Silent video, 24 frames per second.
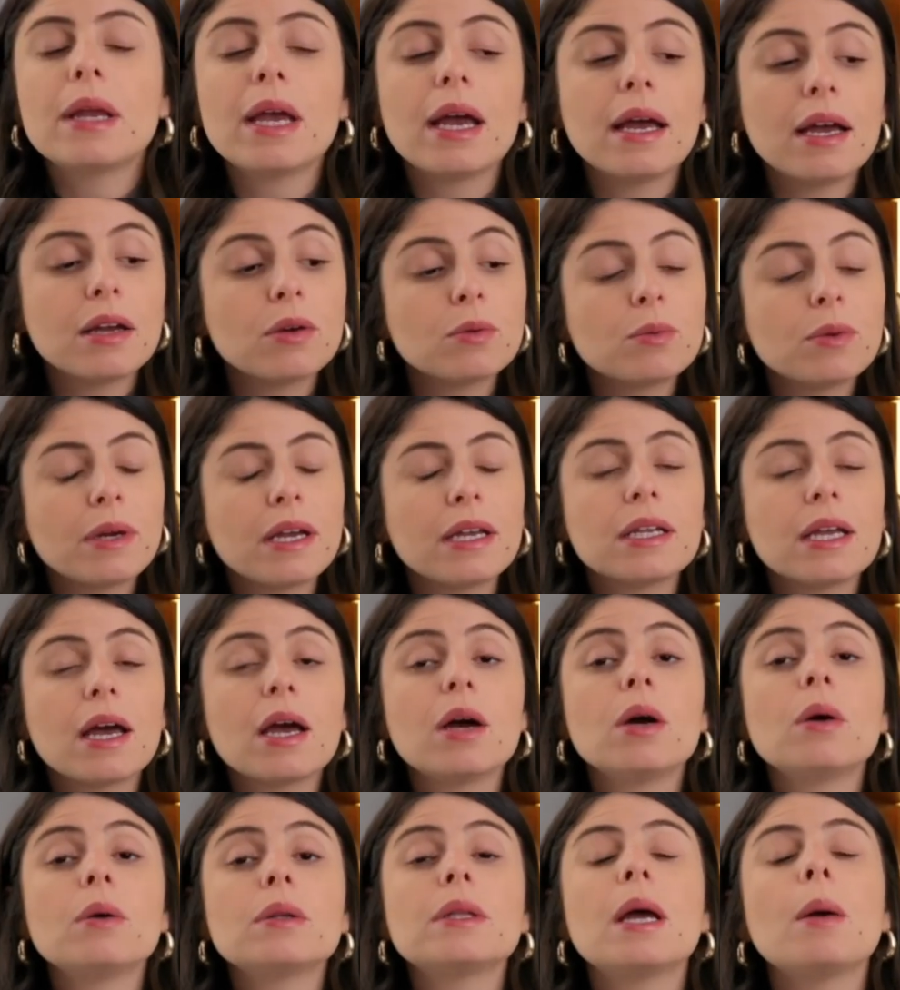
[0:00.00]
And we
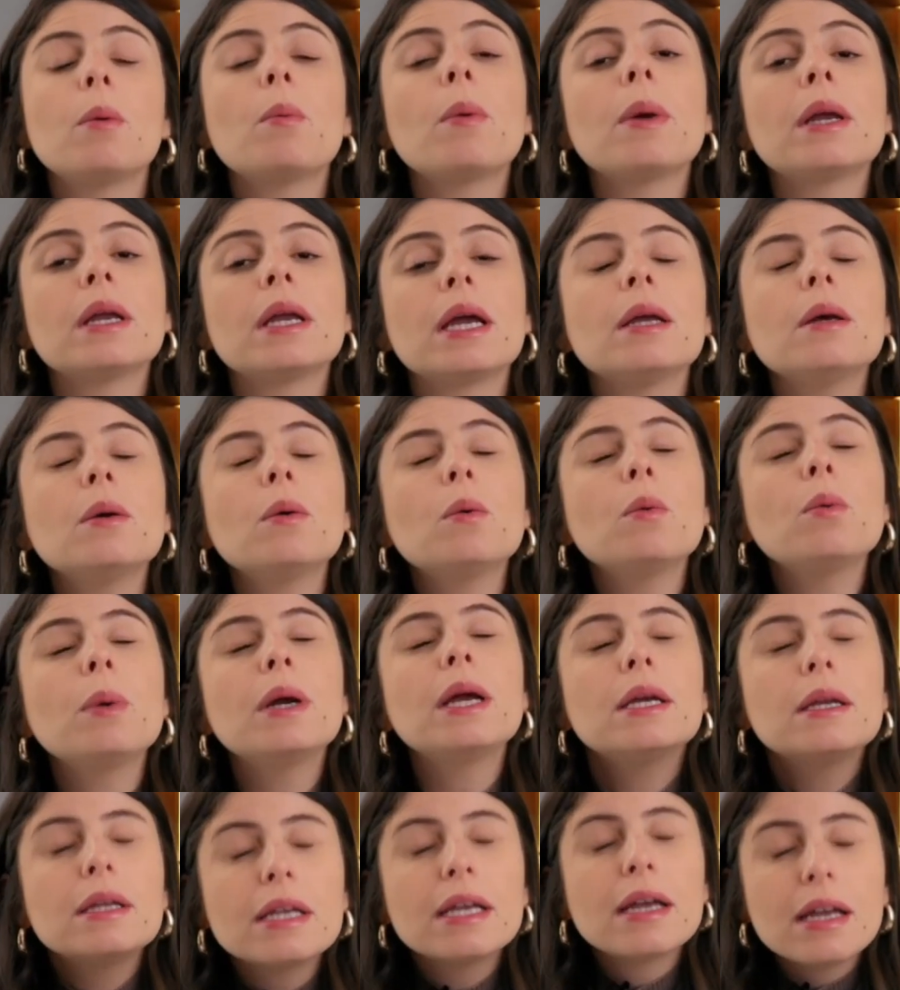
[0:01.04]
know that we can
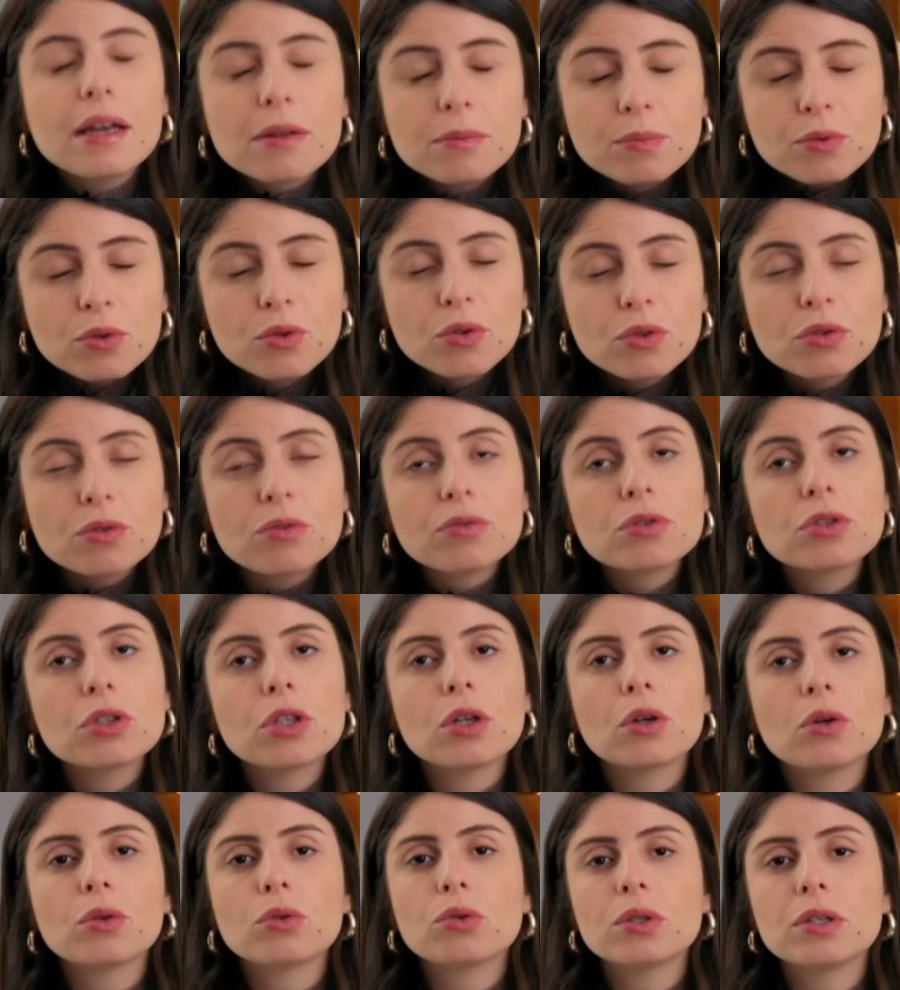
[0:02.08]
greatly improve
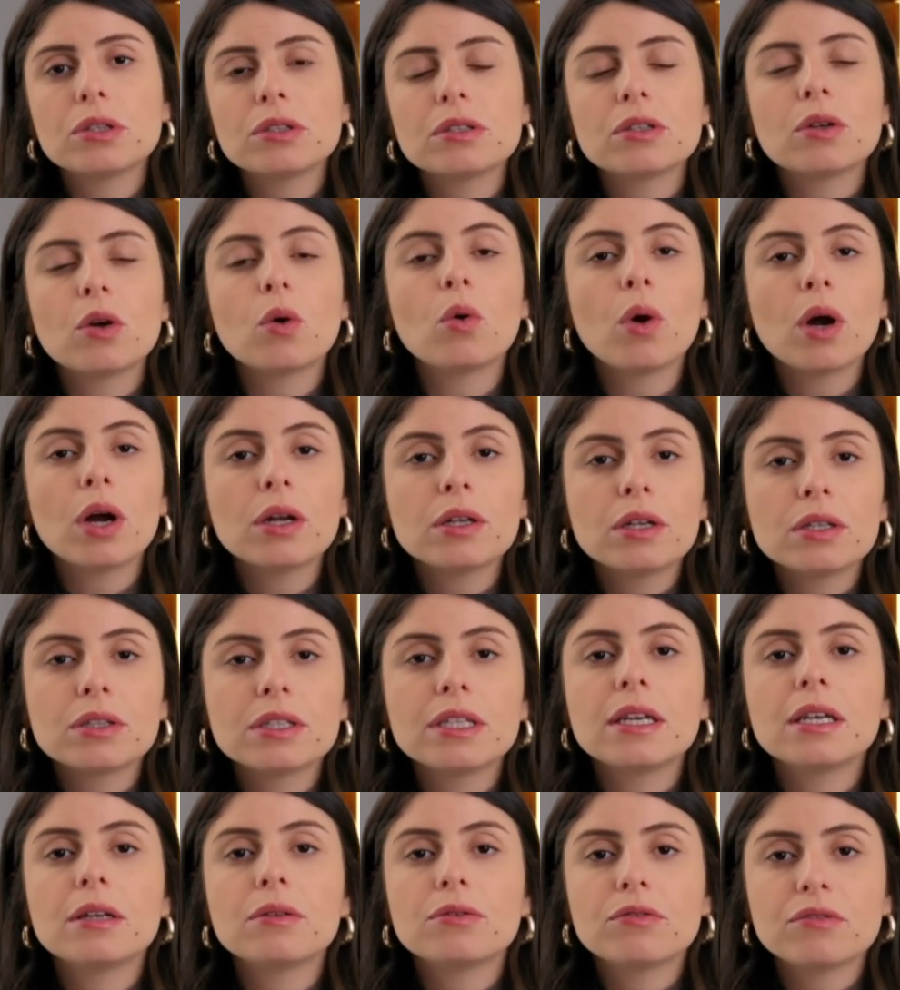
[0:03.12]
children's
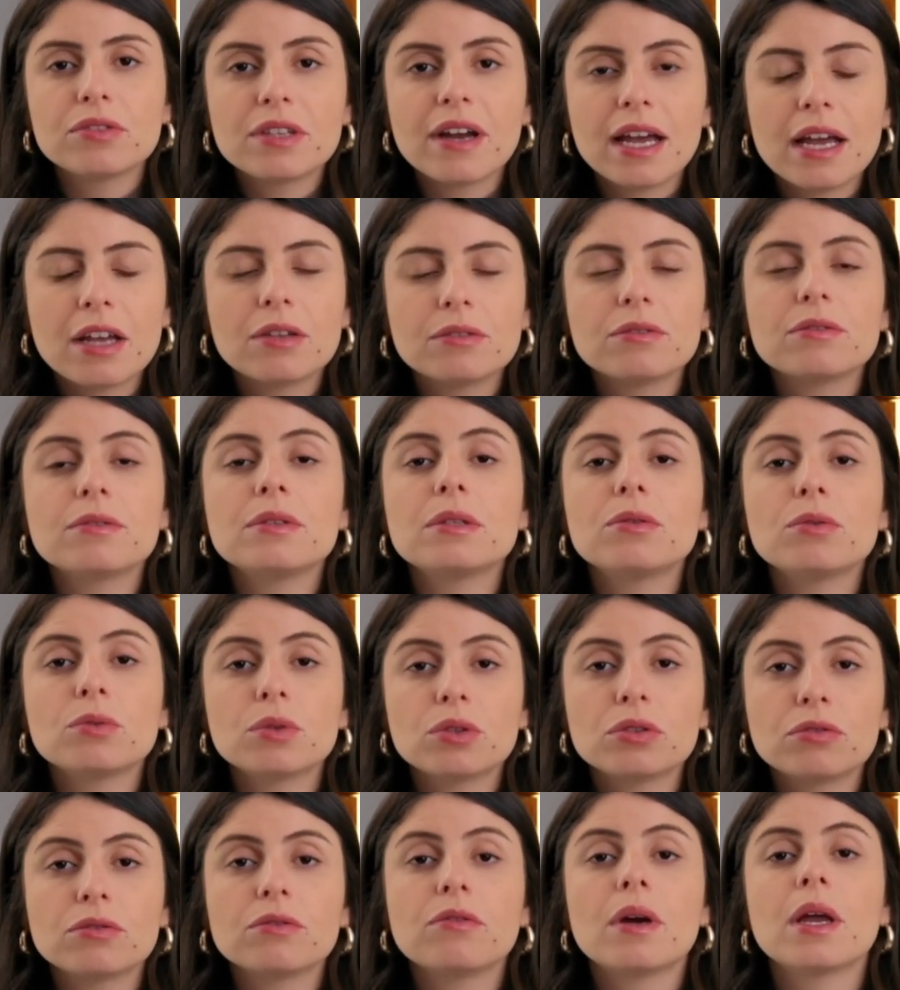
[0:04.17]
quality of life if
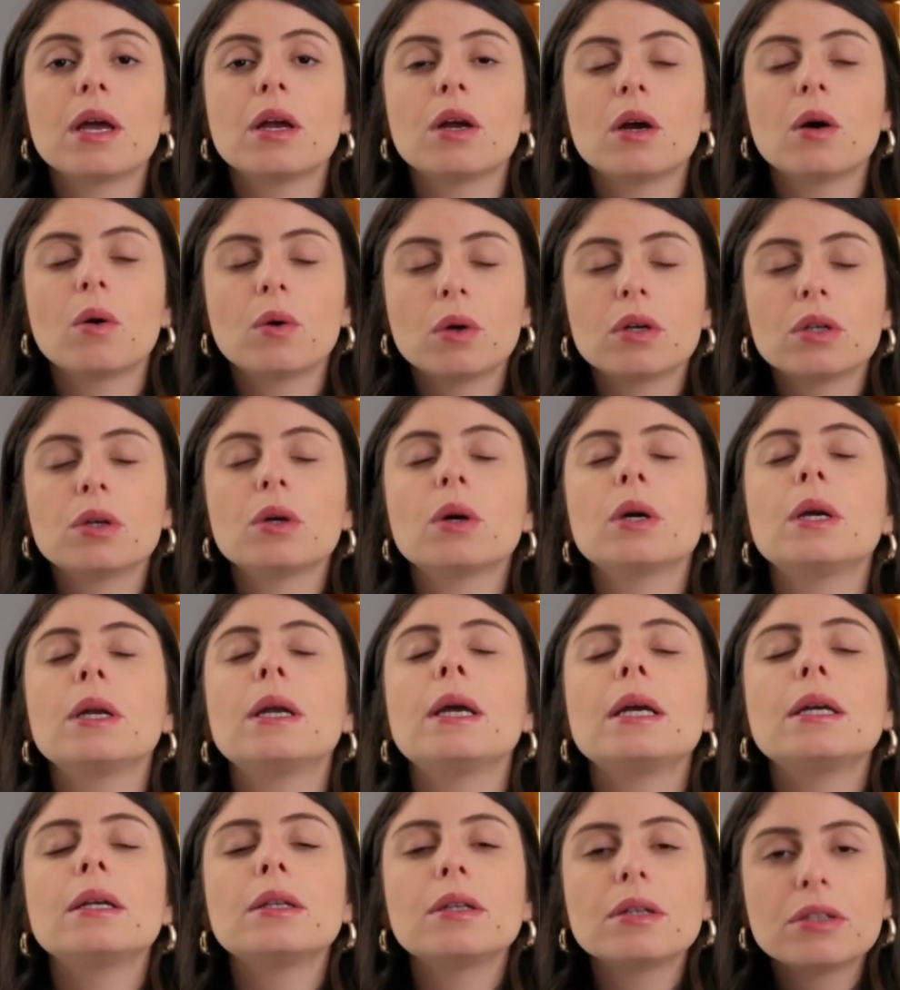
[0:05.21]
we follow a good
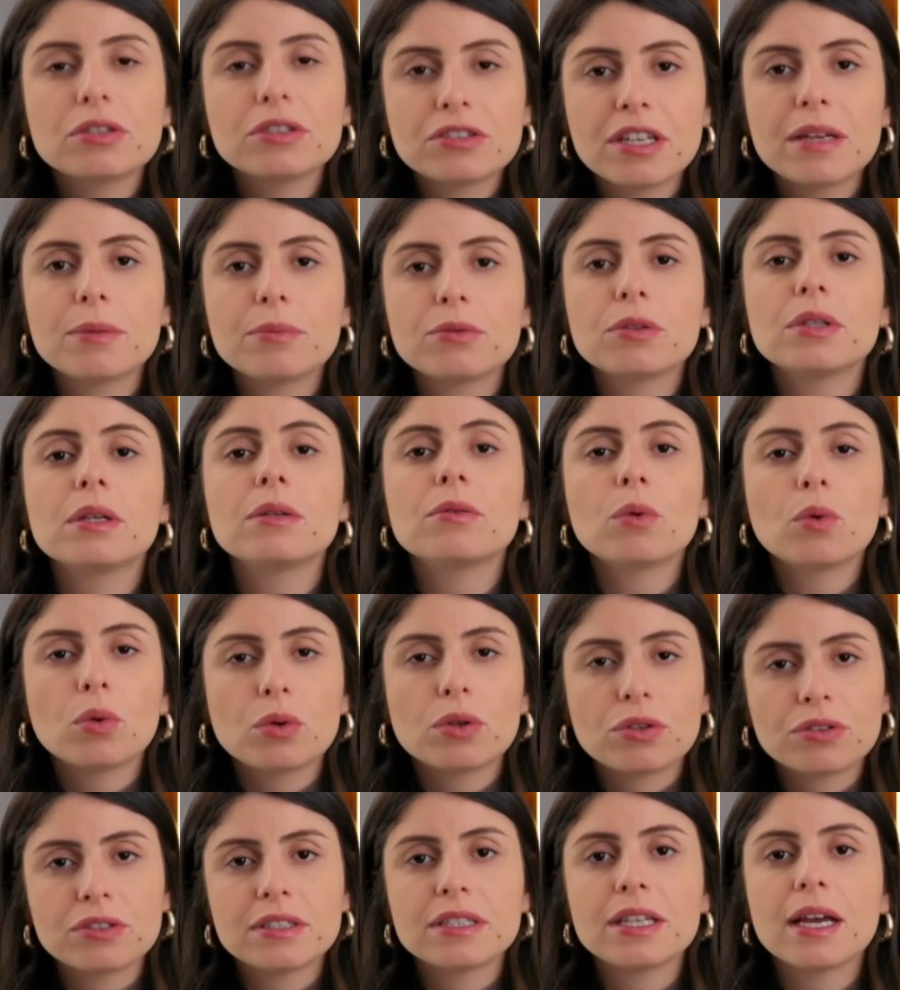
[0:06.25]
interceptive
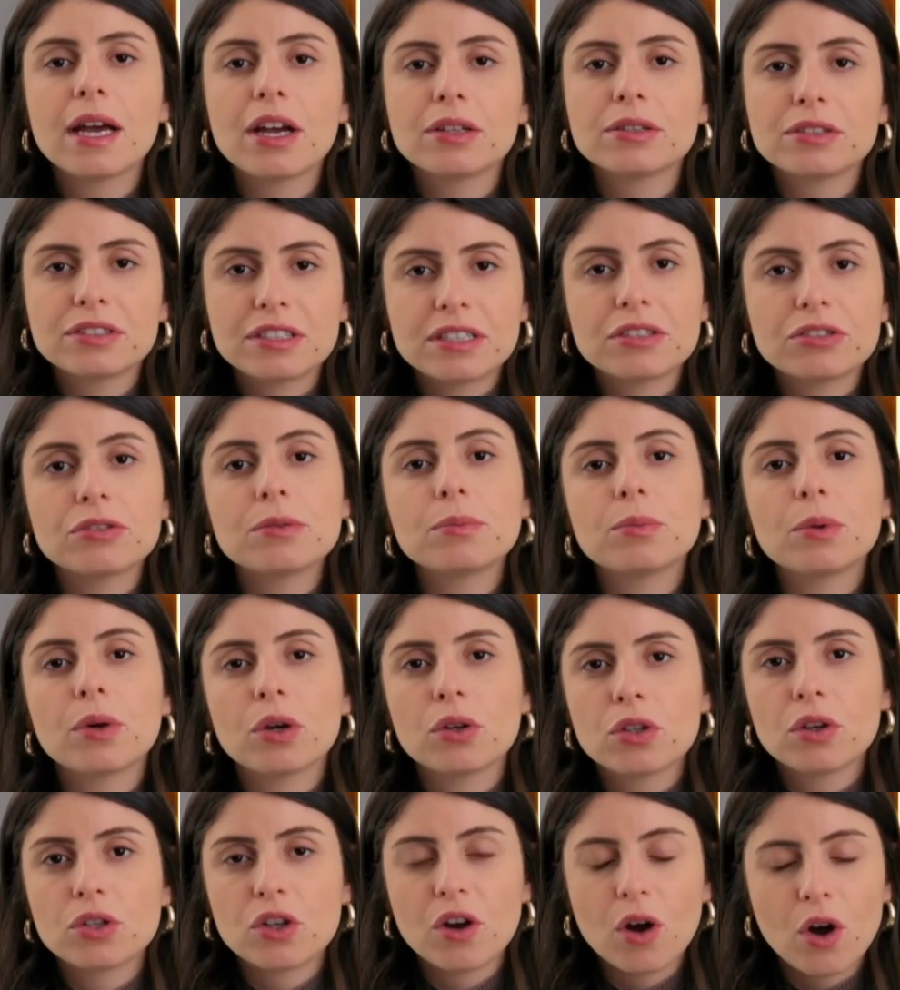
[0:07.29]
orthodontics
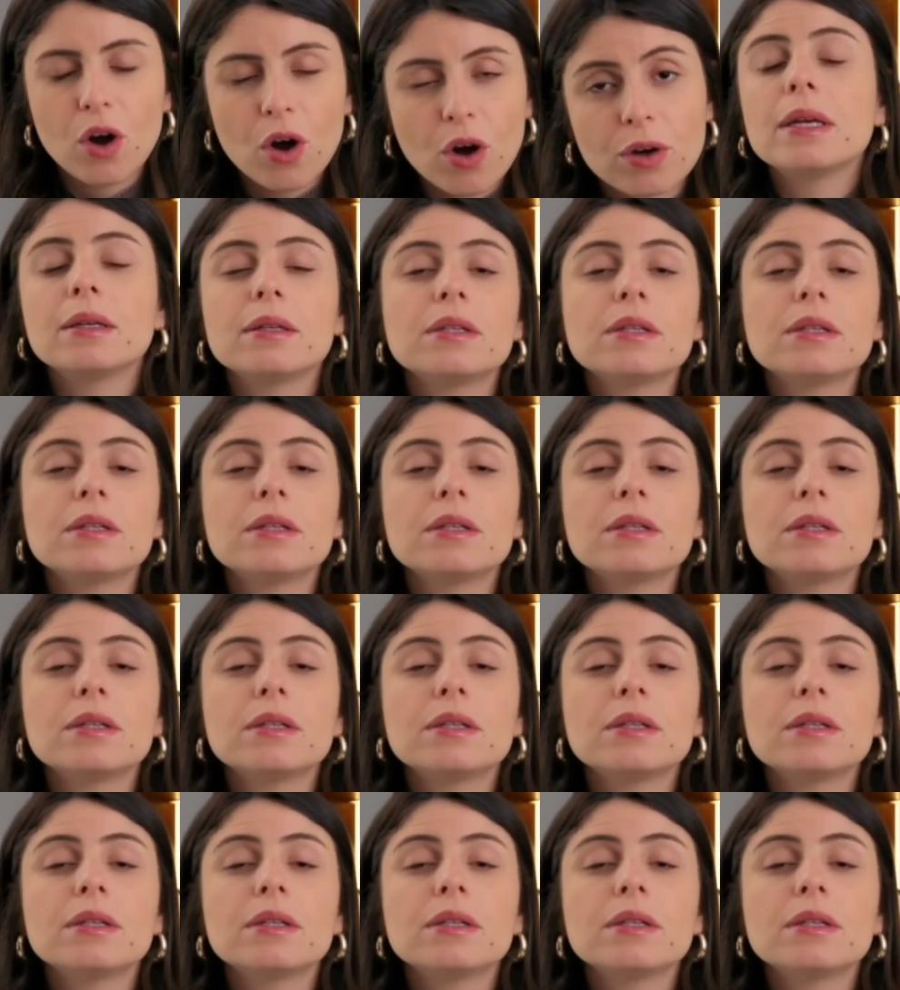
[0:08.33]
protocol.